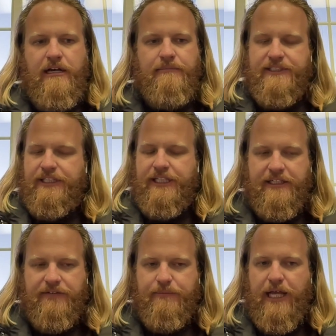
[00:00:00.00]
bazillion
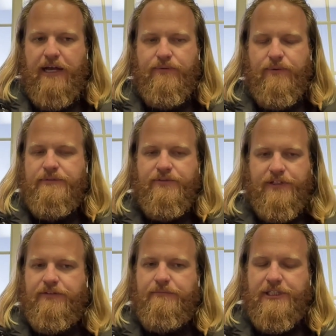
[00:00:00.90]
different platforms for
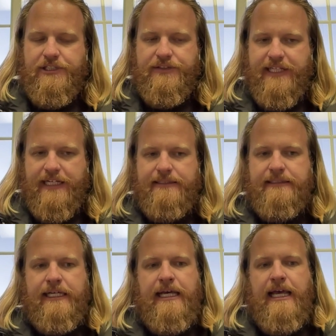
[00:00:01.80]
different mission sets,
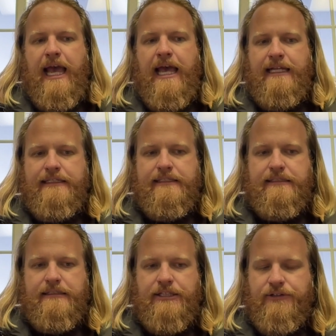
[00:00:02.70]
and
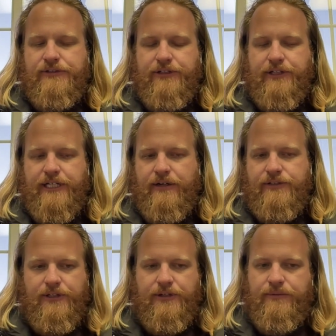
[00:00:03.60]
the user can
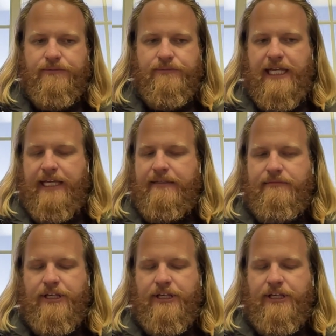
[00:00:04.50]
also take